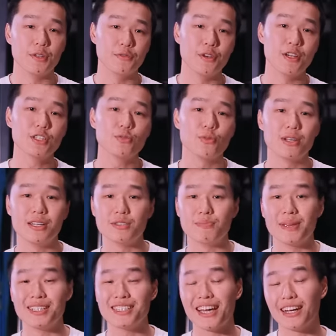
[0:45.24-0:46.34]
The first one is
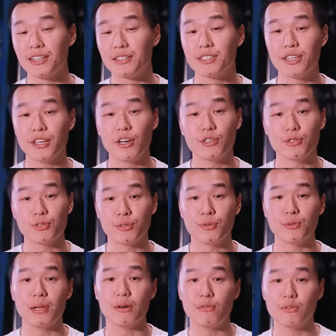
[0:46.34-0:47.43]
maintaining
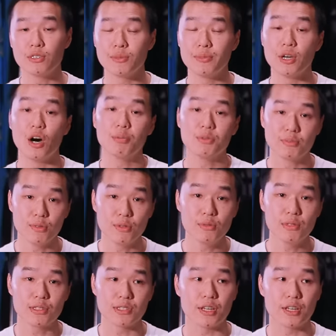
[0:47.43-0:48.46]
CO2 levels to be optimal.